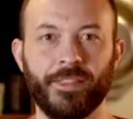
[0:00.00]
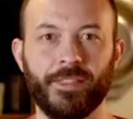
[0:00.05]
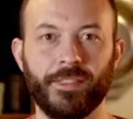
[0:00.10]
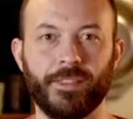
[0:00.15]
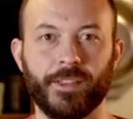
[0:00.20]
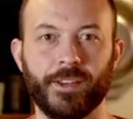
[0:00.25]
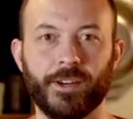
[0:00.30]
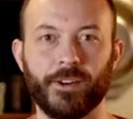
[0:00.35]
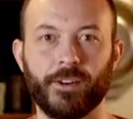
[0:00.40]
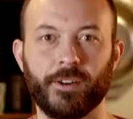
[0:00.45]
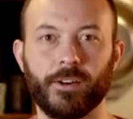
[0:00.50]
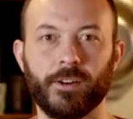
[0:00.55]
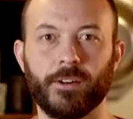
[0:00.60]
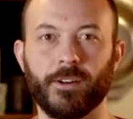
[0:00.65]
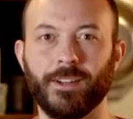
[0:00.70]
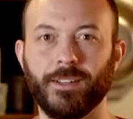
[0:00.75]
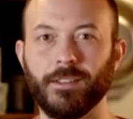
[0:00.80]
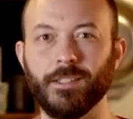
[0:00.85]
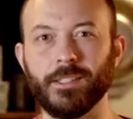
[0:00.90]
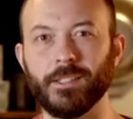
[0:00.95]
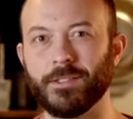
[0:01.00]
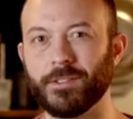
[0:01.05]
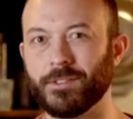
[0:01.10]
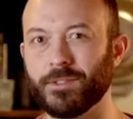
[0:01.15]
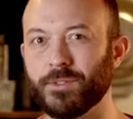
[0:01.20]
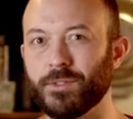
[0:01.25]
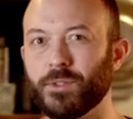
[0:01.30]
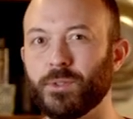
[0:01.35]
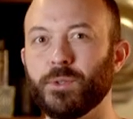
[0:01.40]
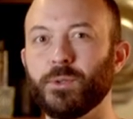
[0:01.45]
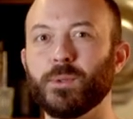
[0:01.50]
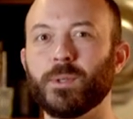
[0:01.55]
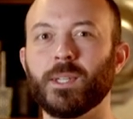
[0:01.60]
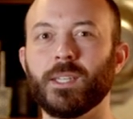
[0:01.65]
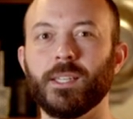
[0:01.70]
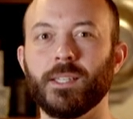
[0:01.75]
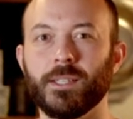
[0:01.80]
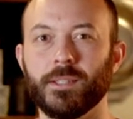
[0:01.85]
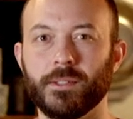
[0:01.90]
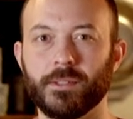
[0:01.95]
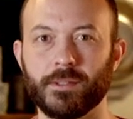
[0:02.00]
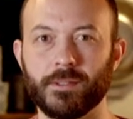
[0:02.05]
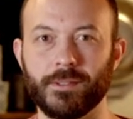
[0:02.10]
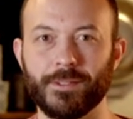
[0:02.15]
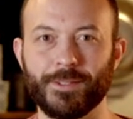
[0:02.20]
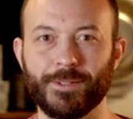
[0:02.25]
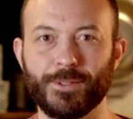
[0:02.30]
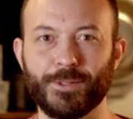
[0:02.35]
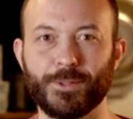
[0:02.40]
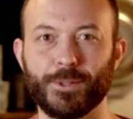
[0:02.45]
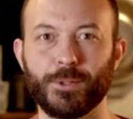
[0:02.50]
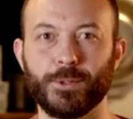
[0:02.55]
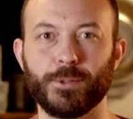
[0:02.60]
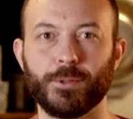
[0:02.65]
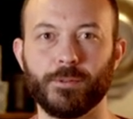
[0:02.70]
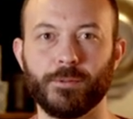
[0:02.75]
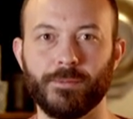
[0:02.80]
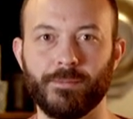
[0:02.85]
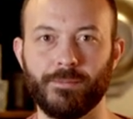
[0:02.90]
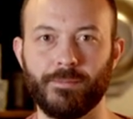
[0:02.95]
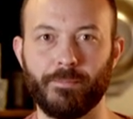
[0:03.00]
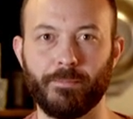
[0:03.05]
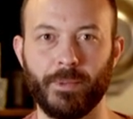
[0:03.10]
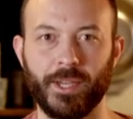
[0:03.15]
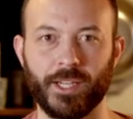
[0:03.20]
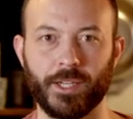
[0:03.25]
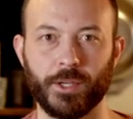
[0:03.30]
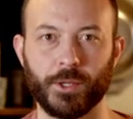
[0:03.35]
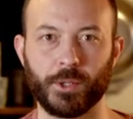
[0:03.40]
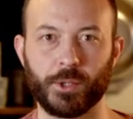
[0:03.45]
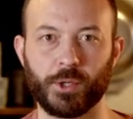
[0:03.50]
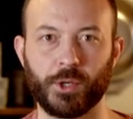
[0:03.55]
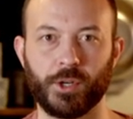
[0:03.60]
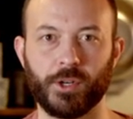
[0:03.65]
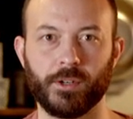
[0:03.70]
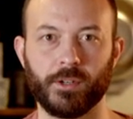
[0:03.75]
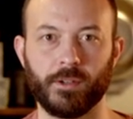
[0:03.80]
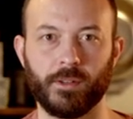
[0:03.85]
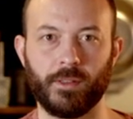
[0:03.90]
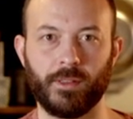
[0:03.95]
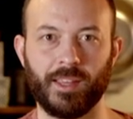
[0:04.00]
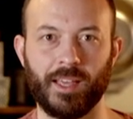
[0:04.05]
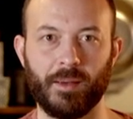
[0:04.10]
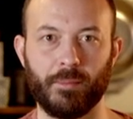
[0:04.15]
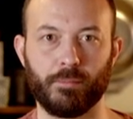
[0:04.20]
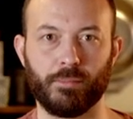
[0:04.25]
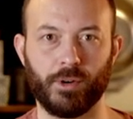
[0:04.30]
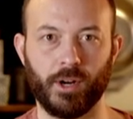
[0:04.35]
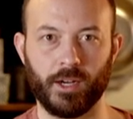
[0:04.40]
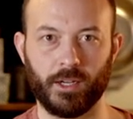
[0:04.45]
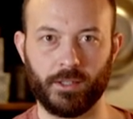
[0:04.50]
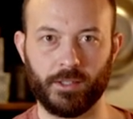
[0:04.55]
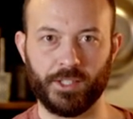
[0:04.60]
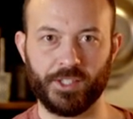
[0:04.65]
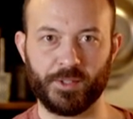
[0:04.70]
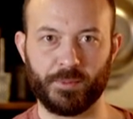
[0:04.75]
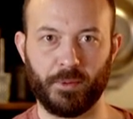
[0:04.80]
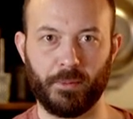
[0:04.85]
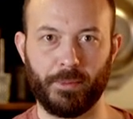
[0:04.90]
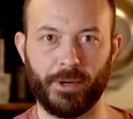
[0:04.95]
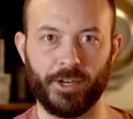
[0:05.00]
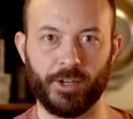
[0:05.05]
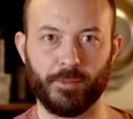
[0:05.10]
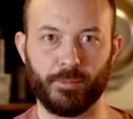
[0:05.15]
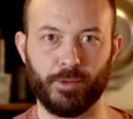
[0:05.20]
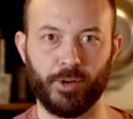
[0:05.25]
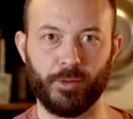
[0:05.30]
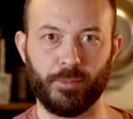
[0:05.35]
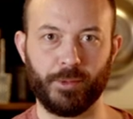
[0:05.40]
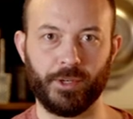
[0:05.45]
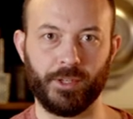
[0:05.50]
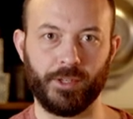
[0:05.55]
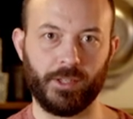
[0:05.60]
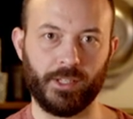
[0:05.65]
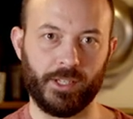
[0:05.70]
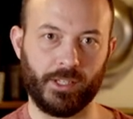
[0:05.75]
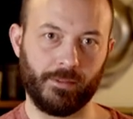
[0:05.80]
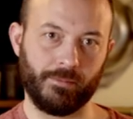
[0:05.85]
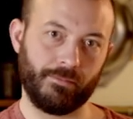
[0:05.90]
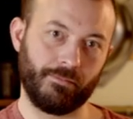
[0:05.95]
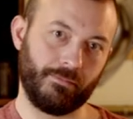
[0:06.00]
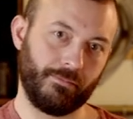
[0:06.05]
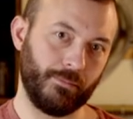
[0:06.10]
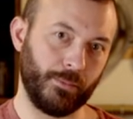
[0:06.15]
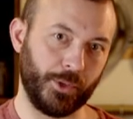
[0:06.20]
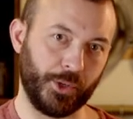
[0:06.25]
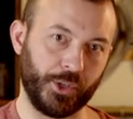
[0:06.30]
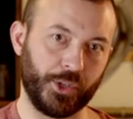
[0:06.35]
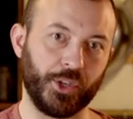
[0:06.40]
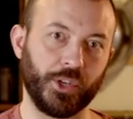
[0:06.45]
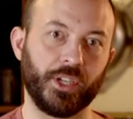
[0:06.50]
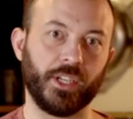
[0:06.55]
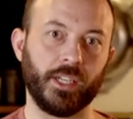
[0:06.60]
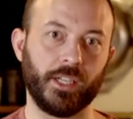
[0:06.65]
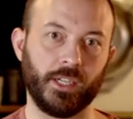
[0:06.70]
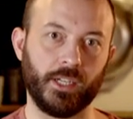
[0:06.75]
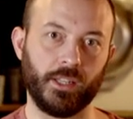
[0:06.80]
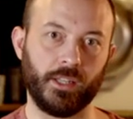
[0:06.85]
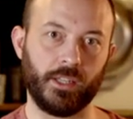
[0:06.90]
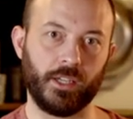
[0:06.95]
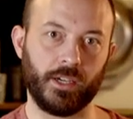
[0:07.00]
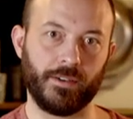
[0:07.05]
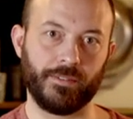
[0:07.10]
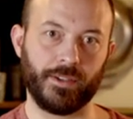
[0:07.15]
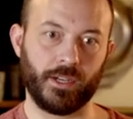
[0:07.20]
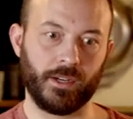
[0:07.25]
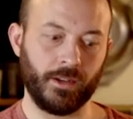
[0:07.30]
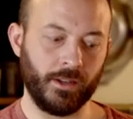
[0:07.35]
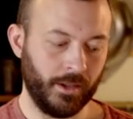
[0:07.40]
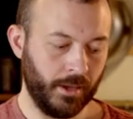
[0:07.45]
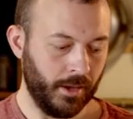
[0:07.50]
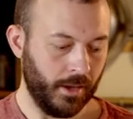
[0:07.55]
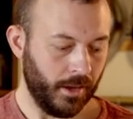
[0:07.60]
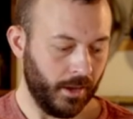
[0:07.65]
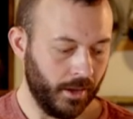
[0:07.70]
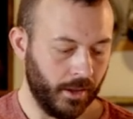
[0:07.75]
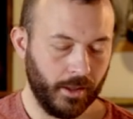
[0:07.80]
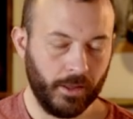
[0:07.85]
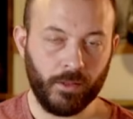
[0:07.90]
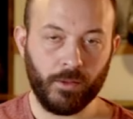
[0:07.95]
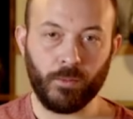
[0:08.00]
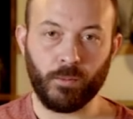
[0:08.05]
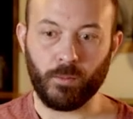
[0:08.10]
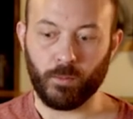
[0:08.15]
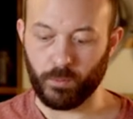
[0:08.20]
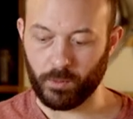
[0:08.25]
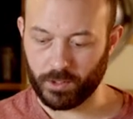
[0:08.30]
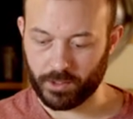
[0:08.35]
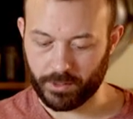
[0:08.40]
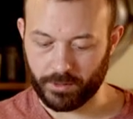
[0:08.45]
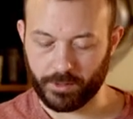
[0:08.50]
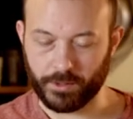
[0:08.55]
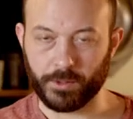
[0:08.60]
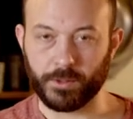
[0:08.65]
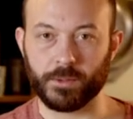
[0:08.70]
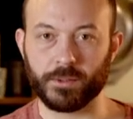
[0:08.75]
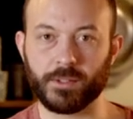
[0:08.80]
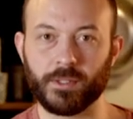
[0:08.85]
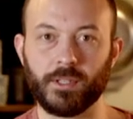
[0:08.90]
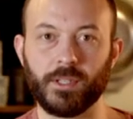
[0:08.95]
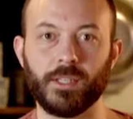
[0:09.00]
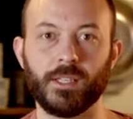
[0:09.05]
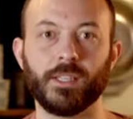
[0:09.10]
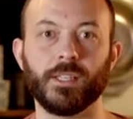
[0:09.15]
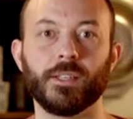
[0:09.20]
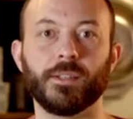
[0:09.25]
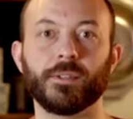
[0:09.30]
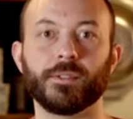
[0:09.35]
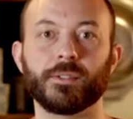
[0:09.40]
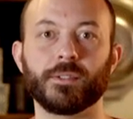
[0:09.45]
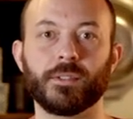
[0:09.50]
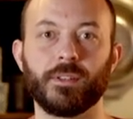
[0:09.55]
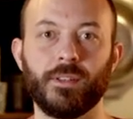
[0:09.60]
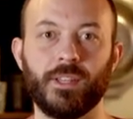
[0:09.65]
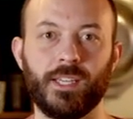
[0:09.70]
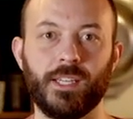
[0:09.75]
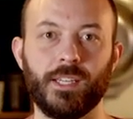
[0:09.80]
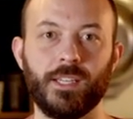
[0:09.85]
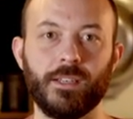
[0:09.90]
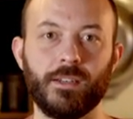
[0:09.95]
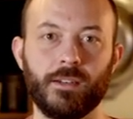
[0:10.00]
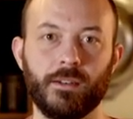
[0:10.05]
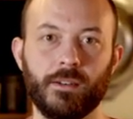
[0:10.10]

There are at least two keys to making sure that broccoli is prepared appropriately when you're cooking it in the oven. One of those is heat,